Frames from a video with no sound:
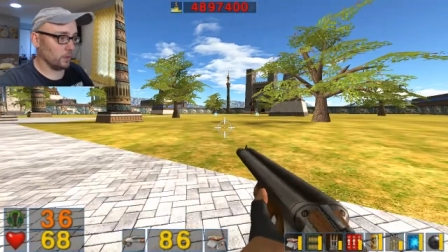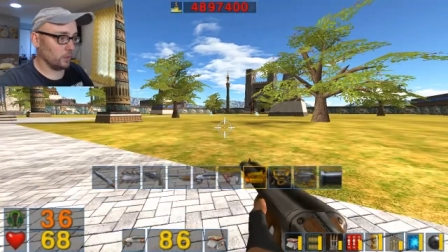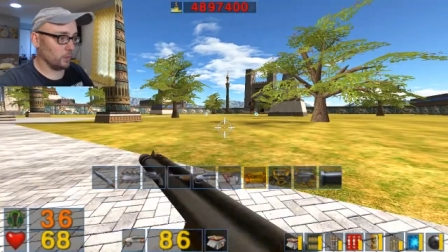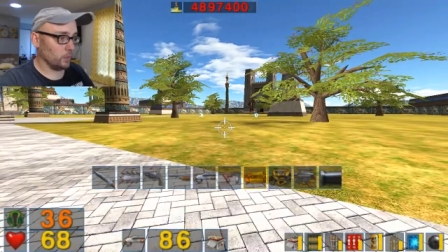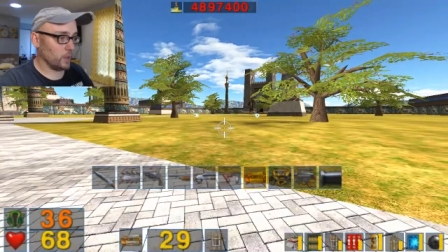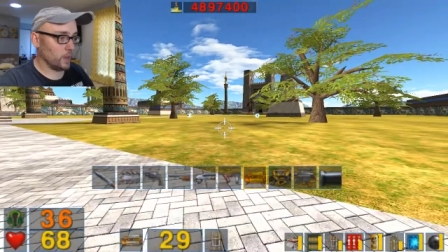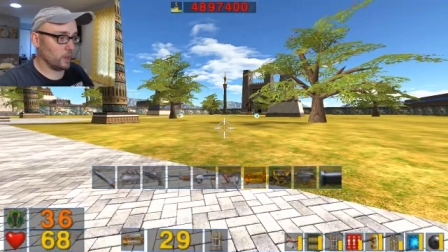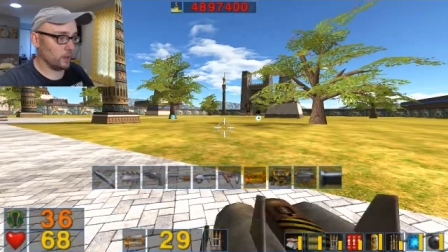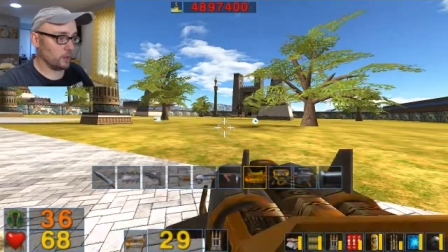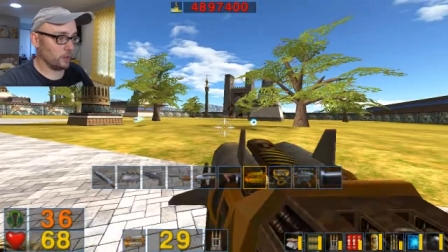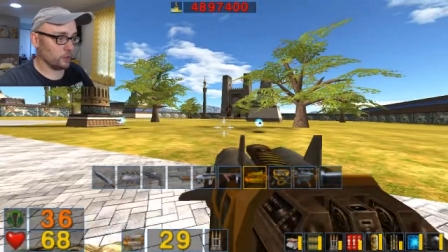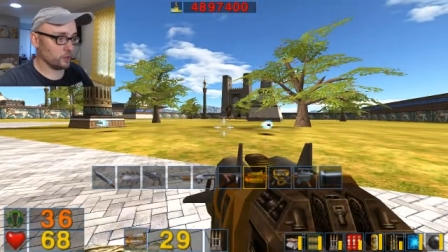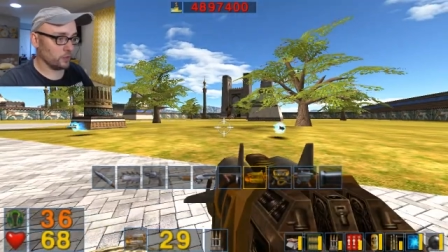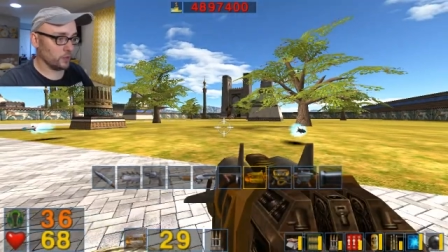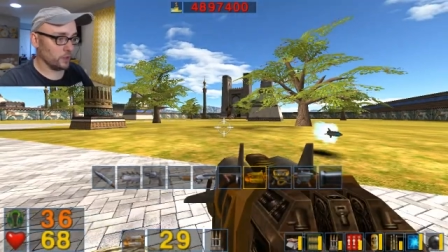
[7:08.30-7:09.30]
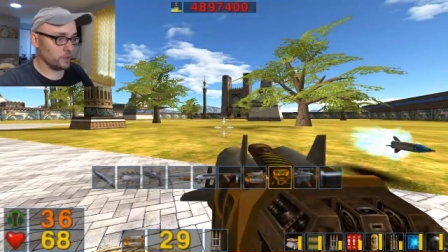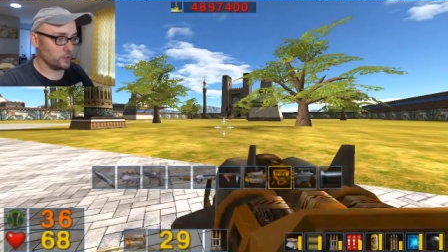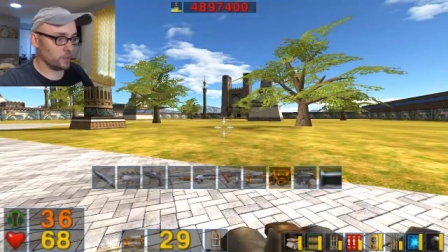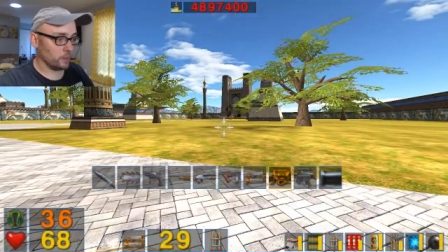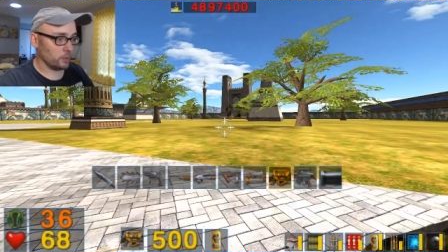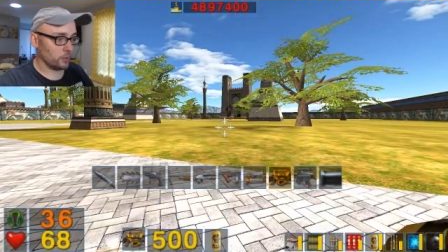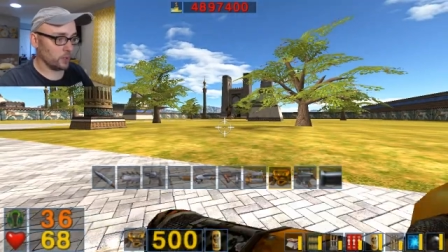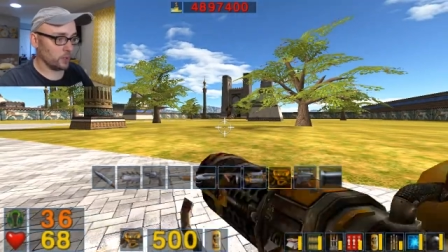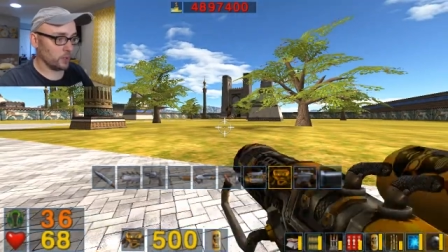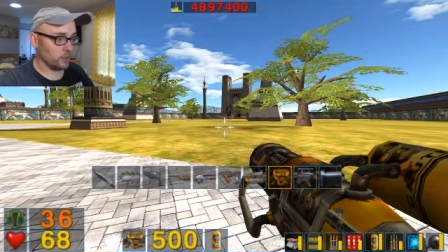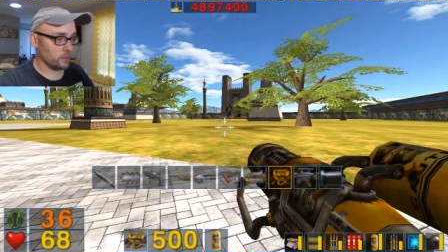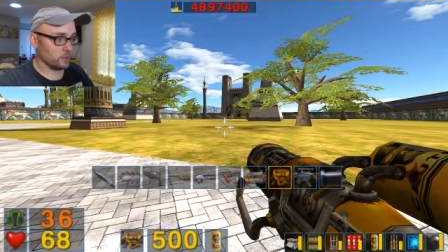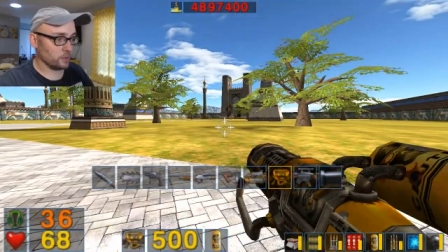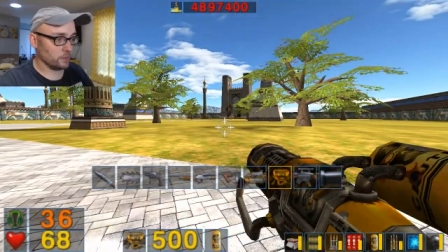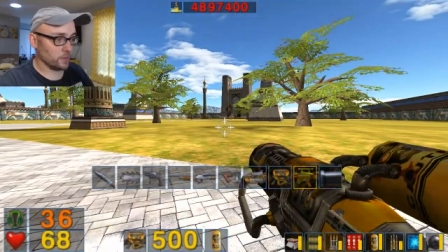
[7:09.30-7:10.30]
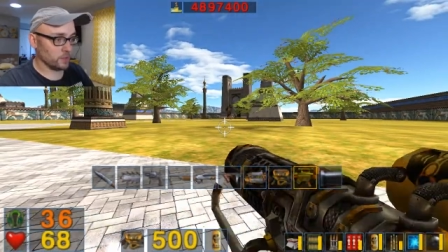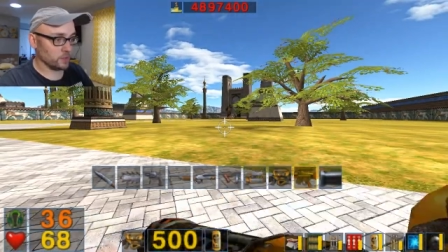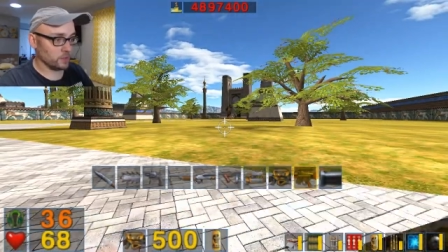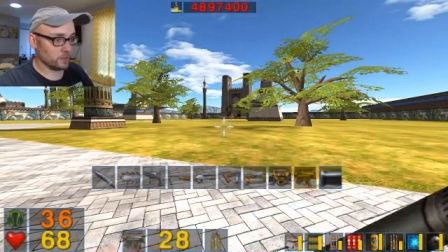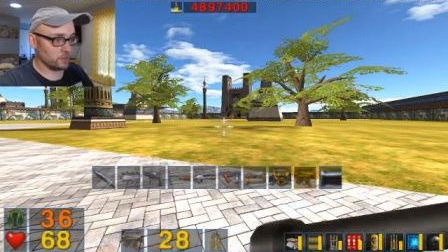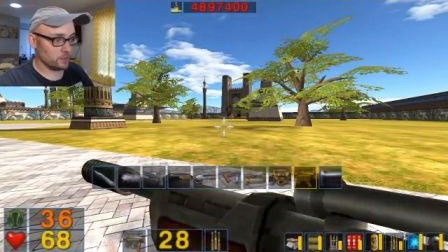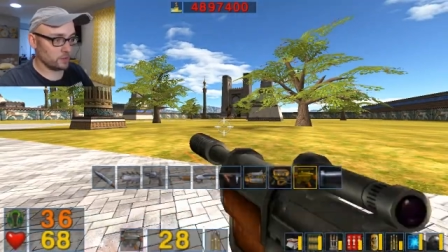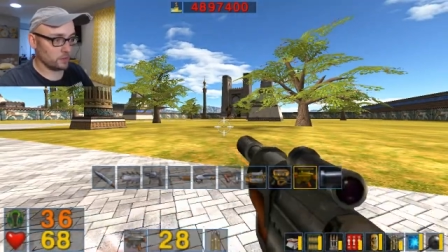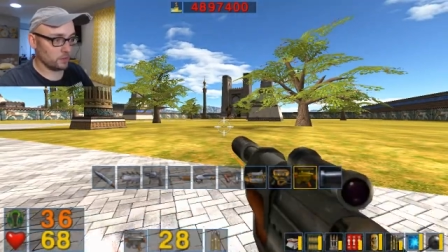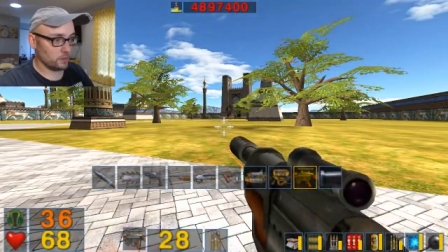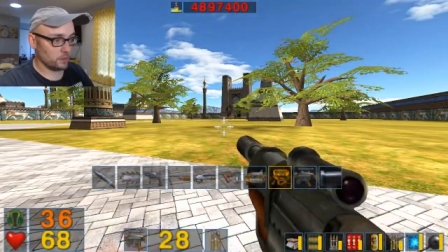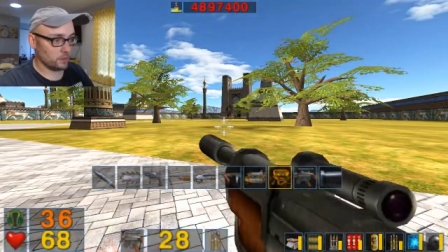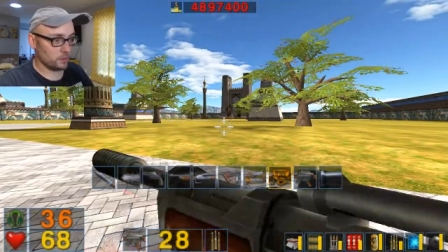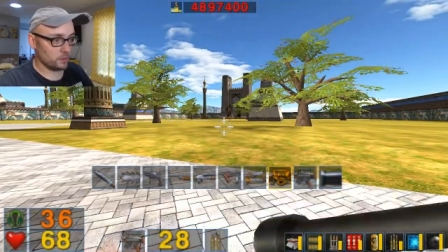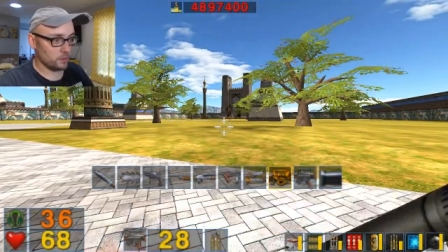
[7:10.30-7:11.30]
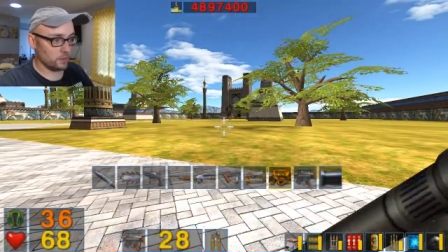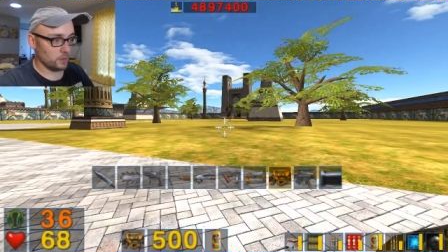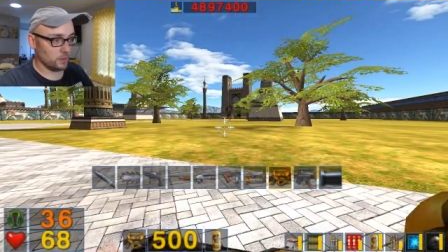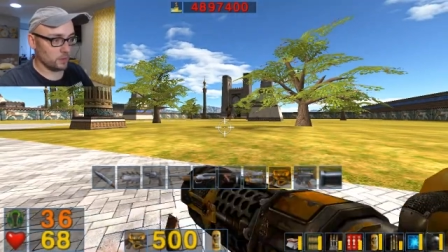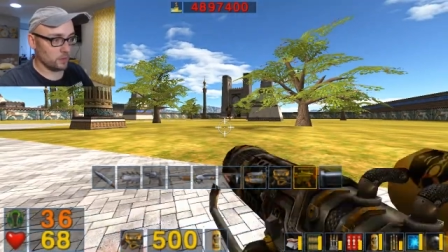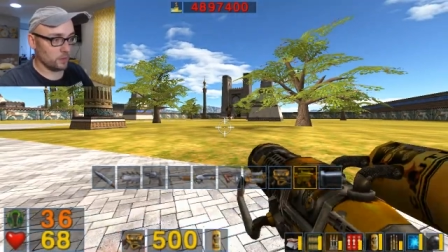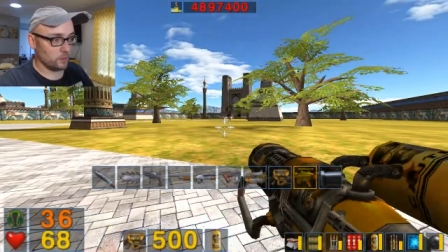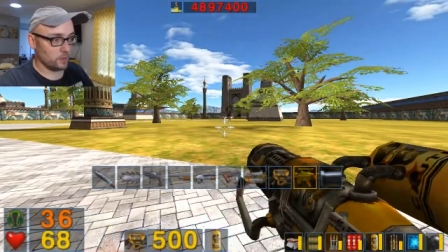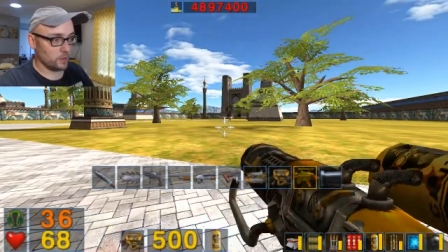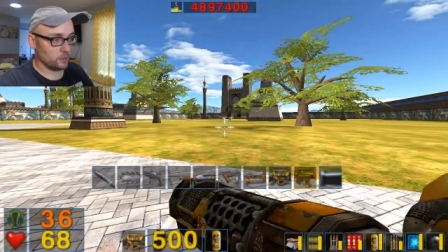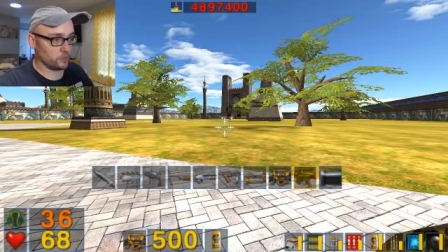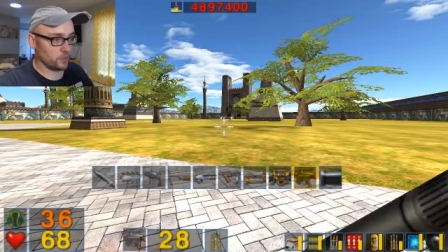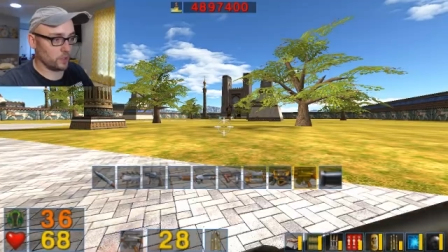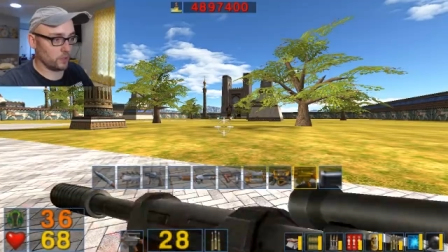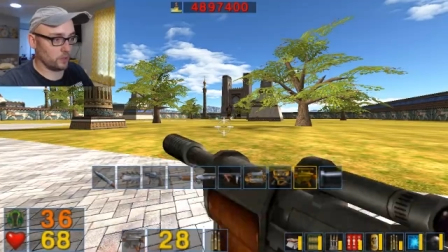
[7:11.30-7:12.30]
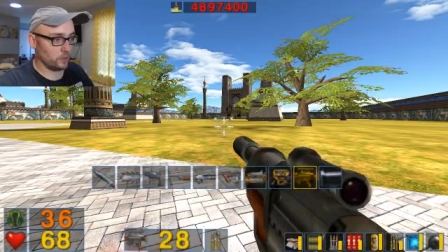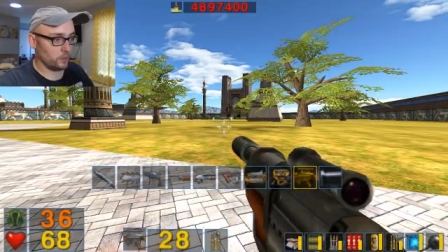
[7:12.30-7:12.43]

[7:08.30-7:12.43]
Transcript: Wow, do those really separate on some distance? No, that was right. I